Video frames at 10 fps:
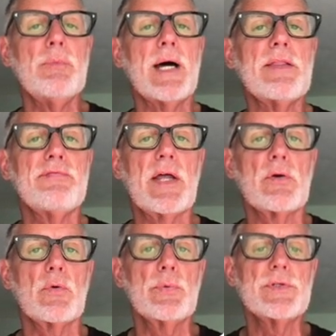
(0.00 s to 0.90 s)
by the
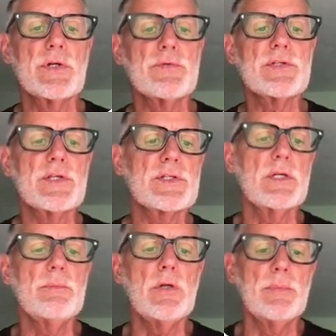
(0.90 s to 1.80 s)
Federal Reserve
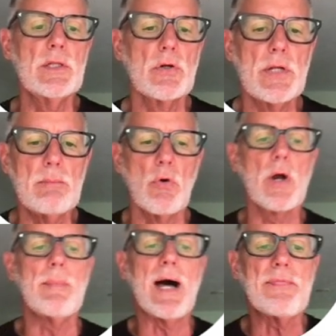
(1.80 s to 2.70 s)
System. You'll be learning more
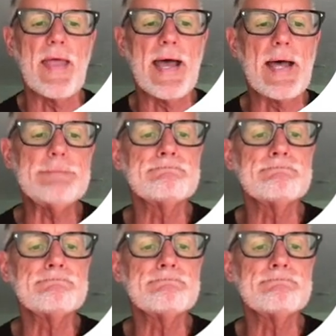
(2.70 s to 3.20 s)
about that.